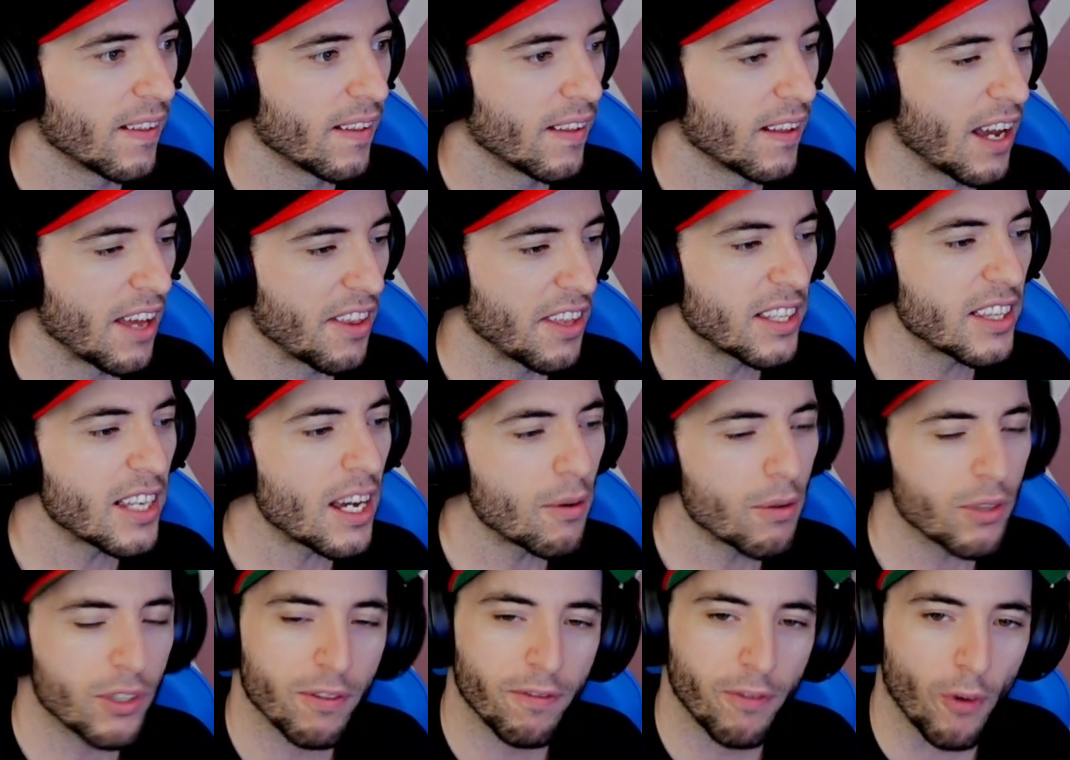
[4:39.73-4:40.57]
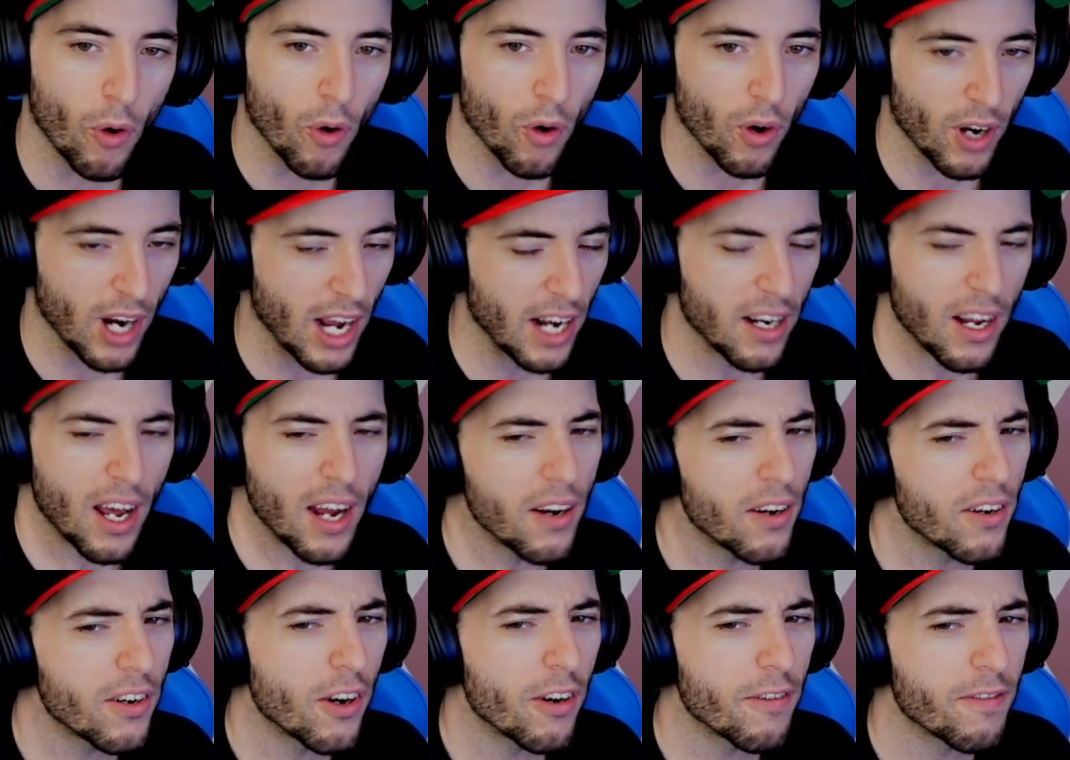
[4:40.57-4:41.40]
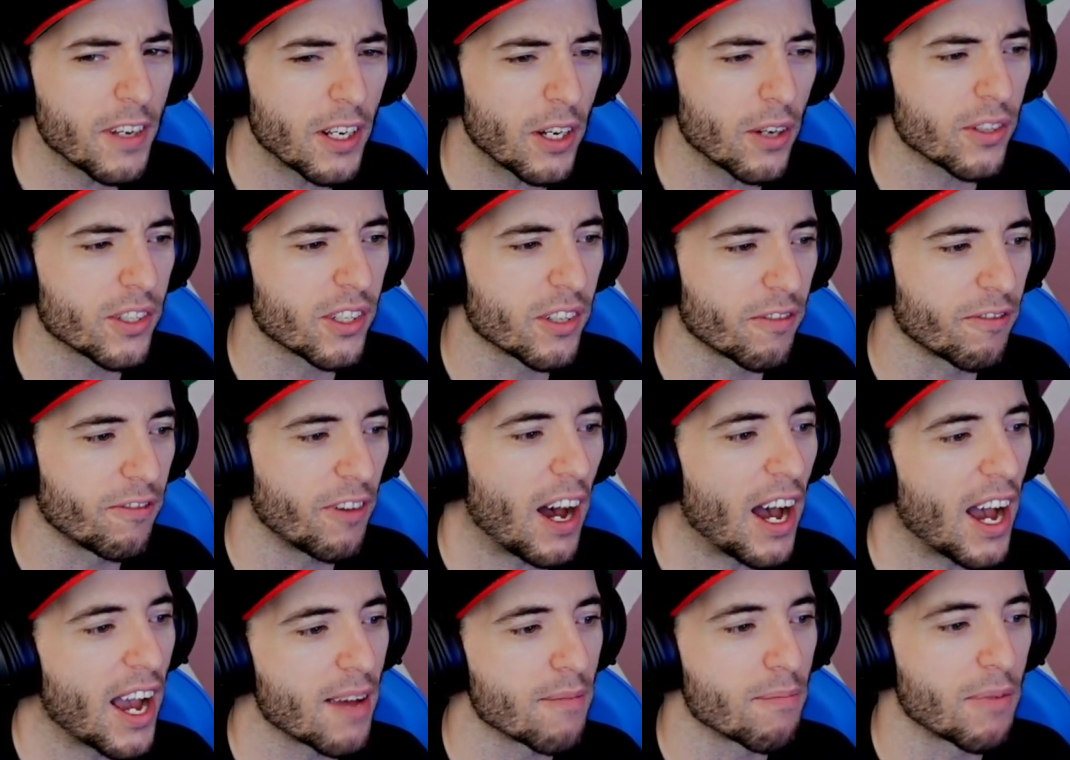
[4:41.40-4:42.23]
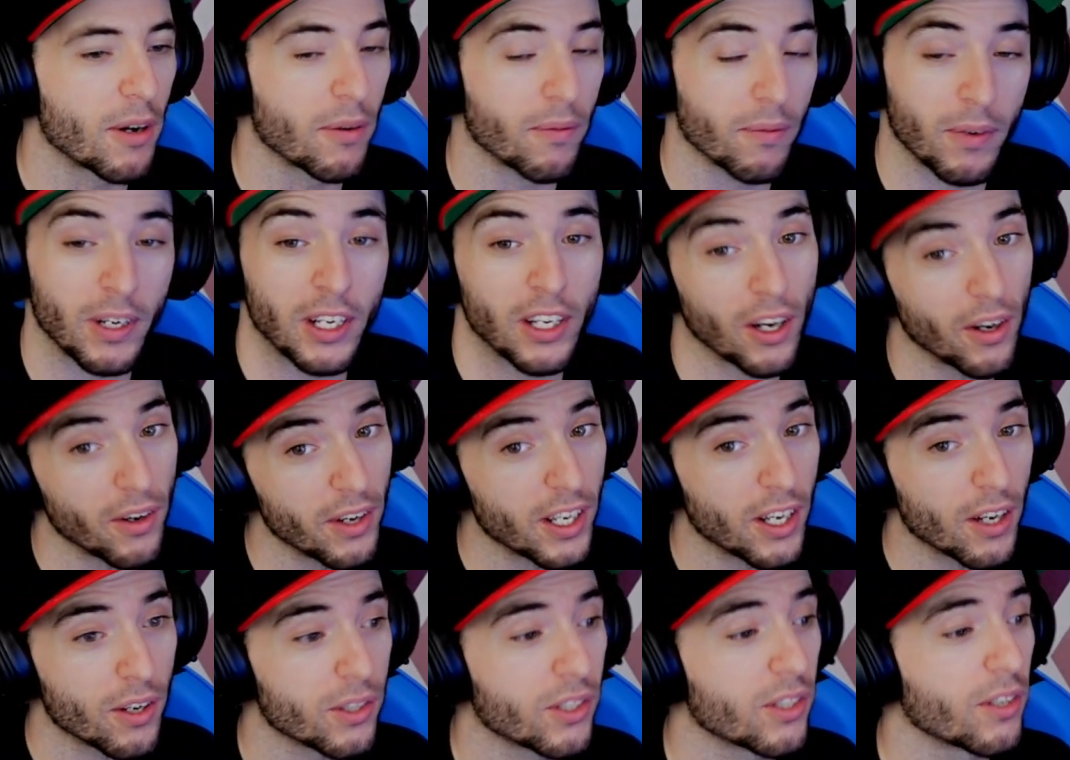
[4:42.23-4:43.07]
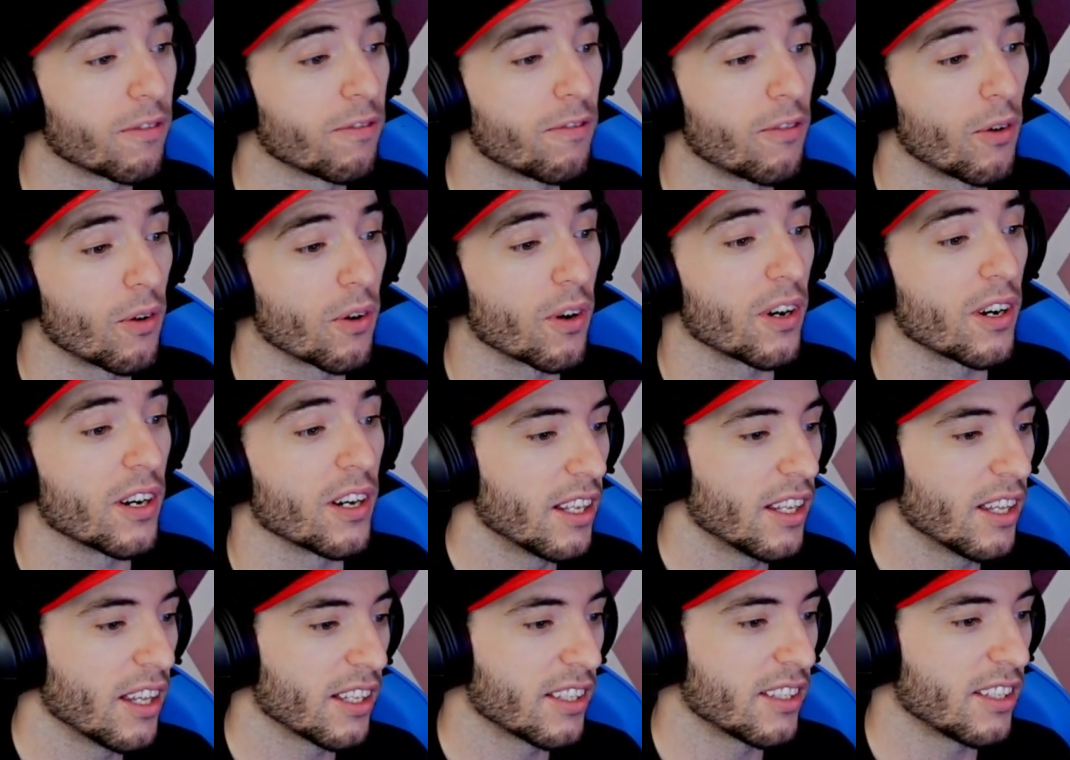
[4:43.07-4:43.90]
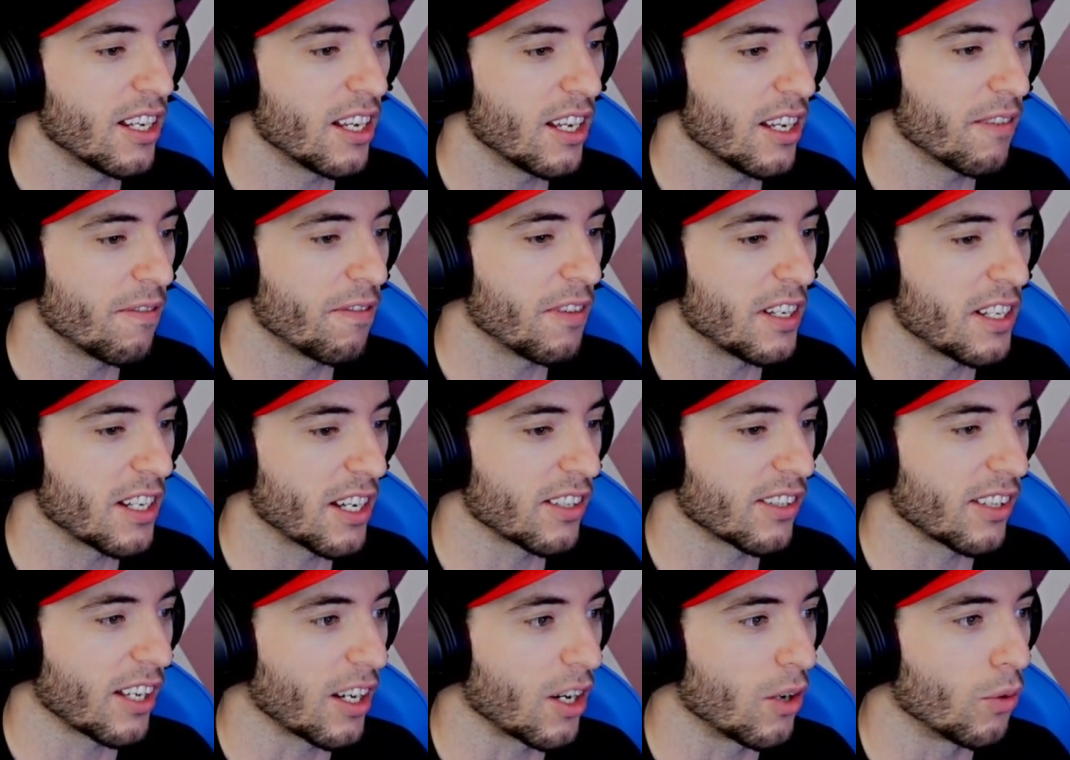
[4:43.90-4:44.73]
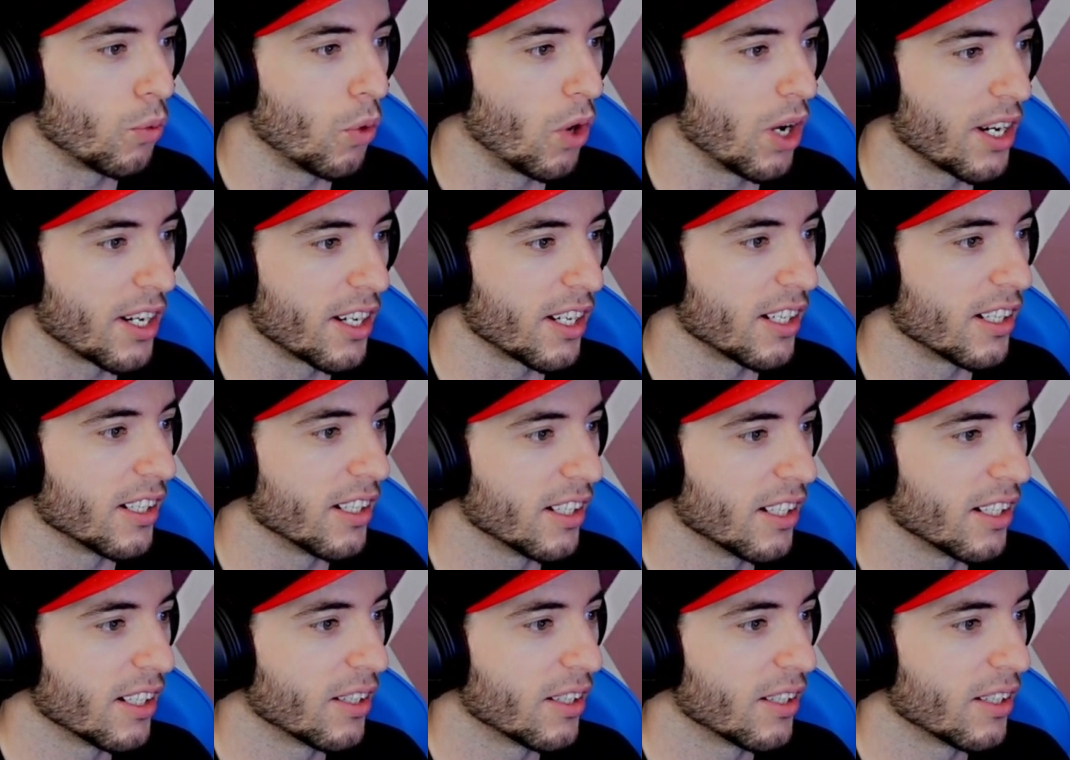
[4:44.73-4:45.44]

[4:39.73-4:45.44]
I think that was four. I, I don't know if he goes to five, but we know he goes to four. Let's see if he does like a oneer.